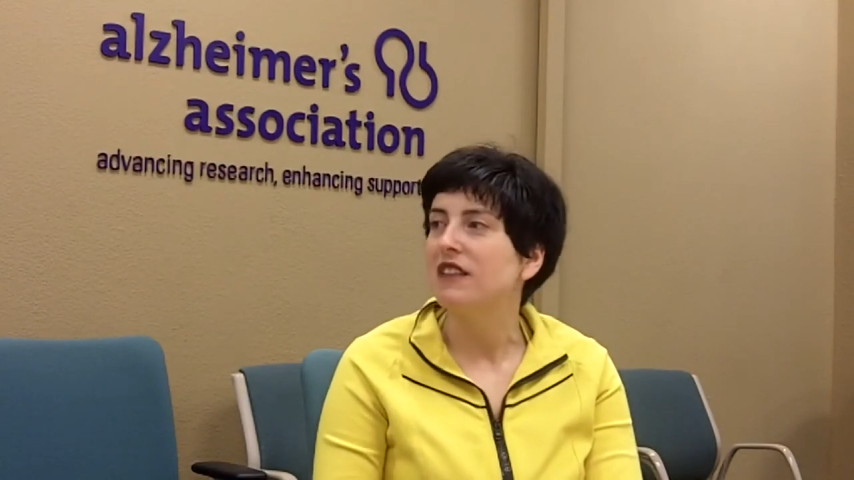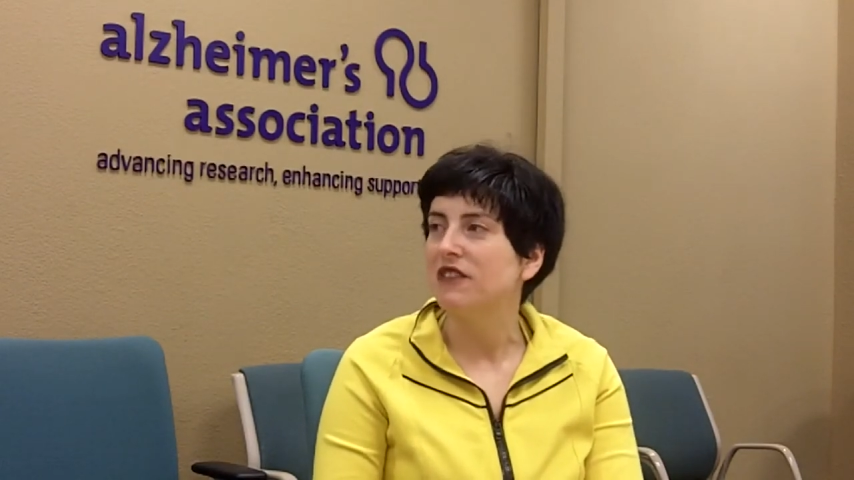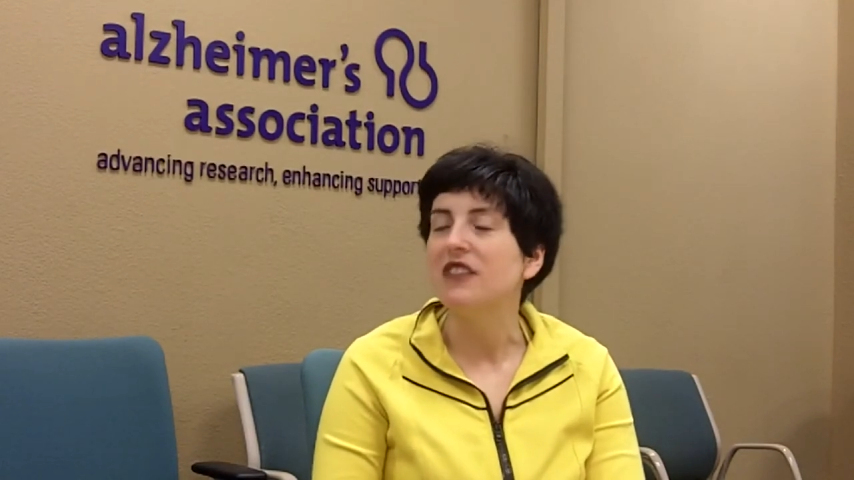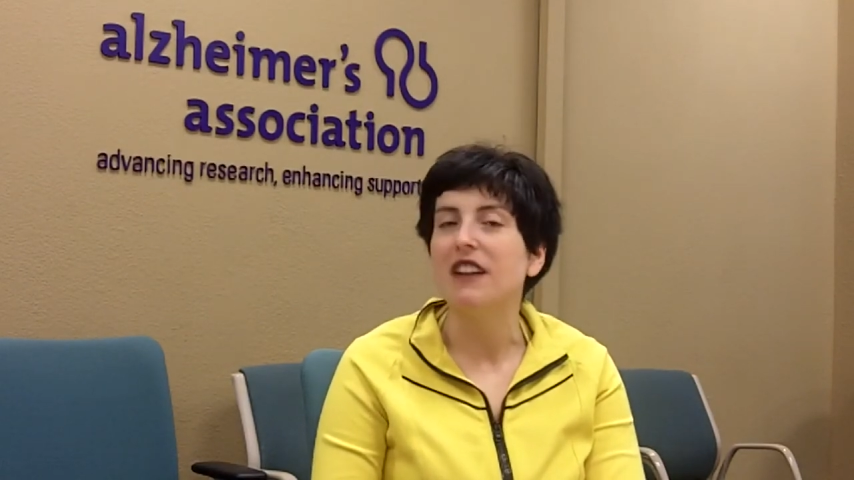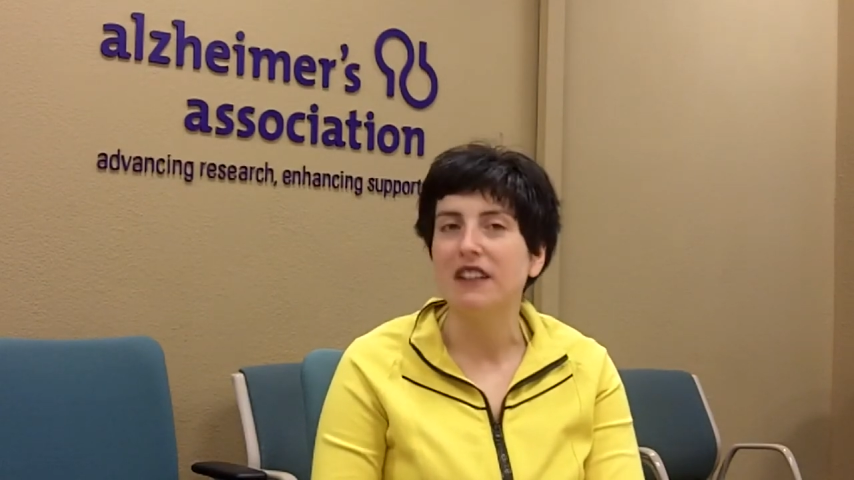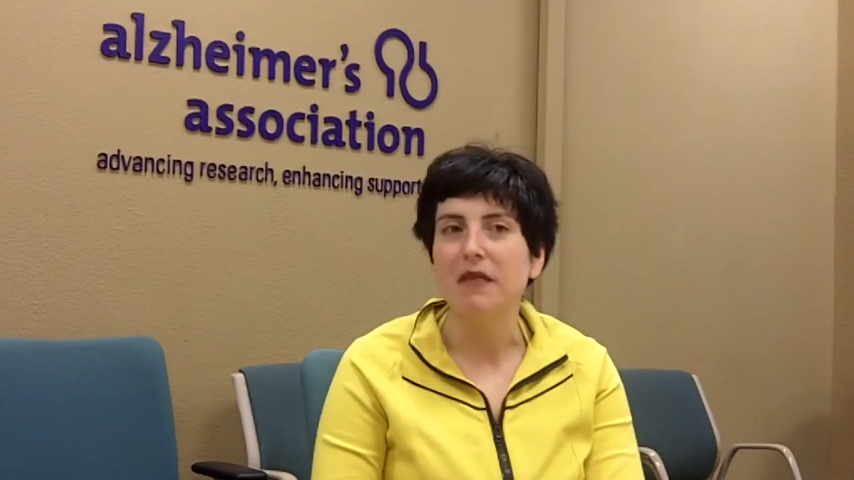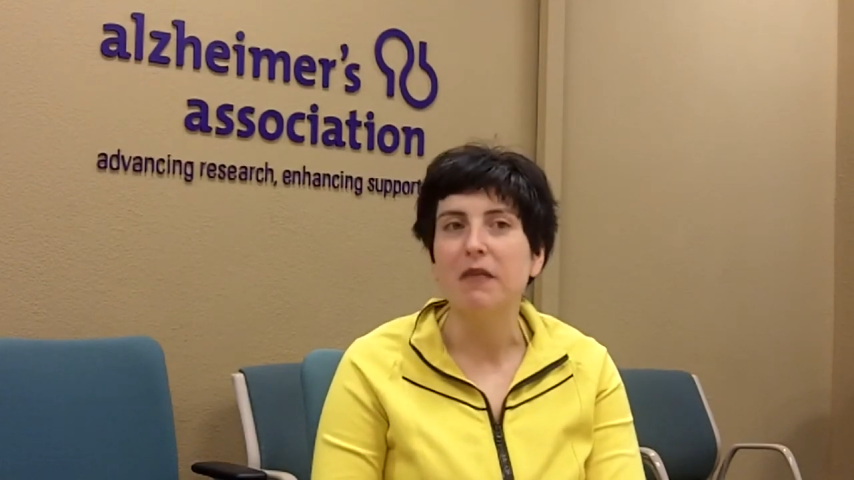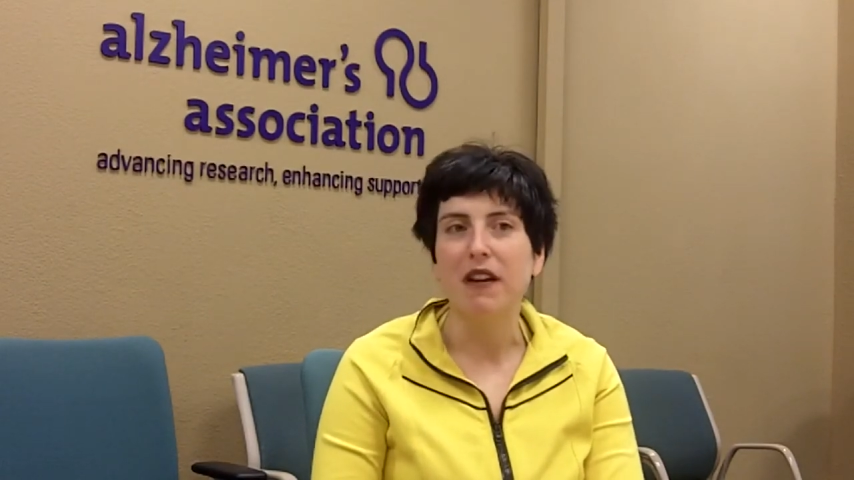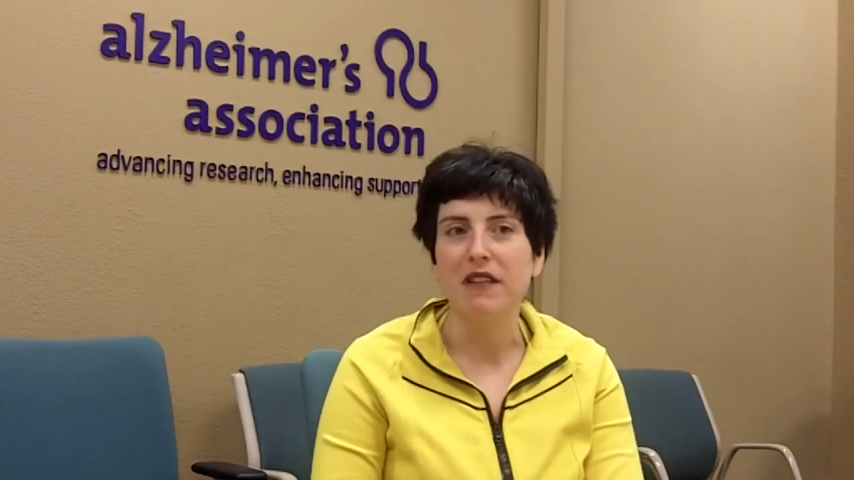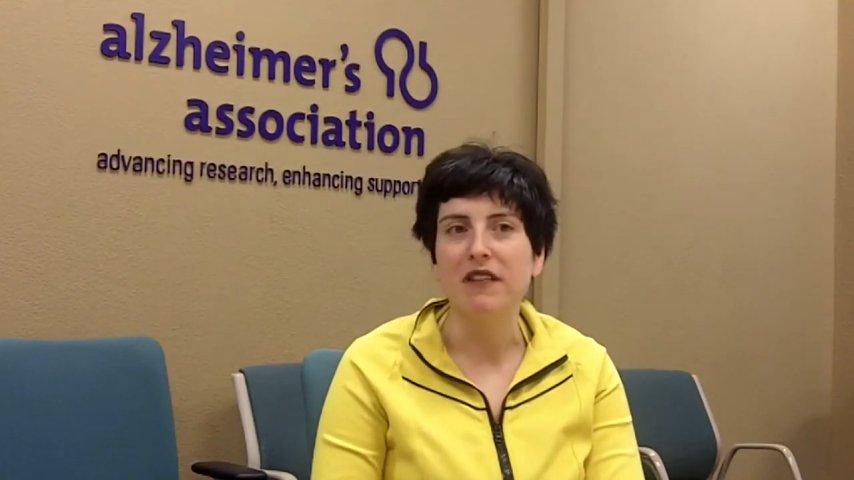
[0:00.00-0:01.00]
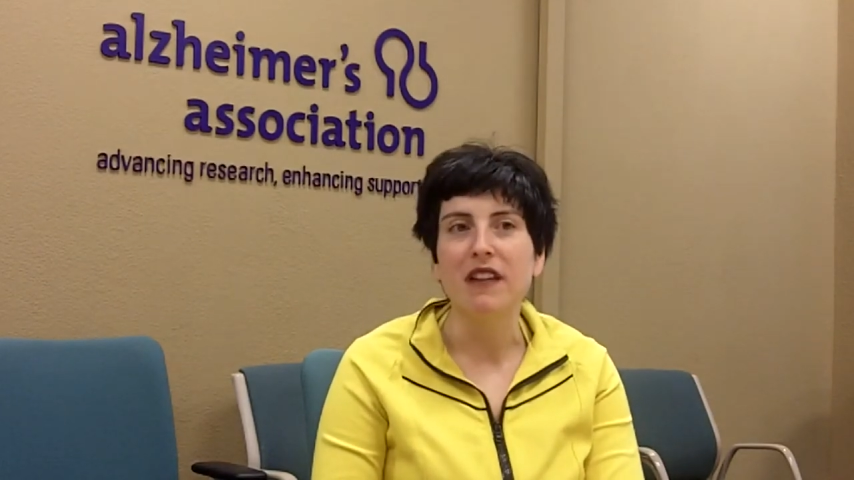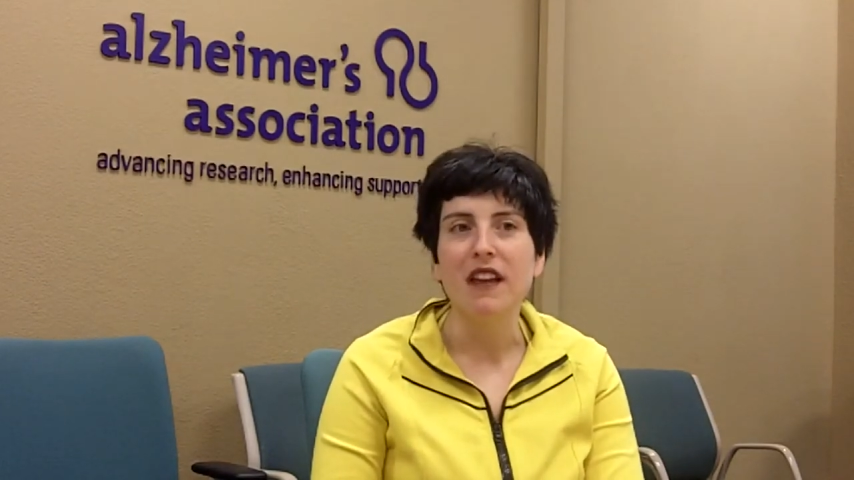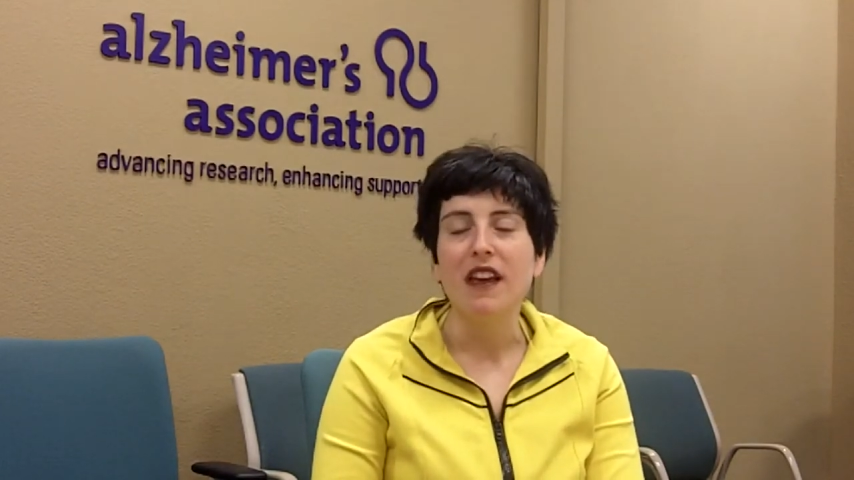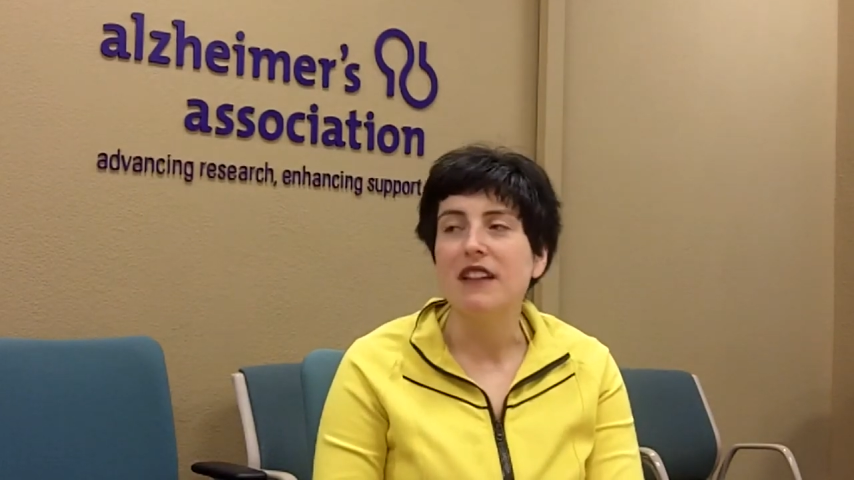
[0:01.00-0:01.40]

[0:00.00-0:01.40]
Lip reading: genetic pattern.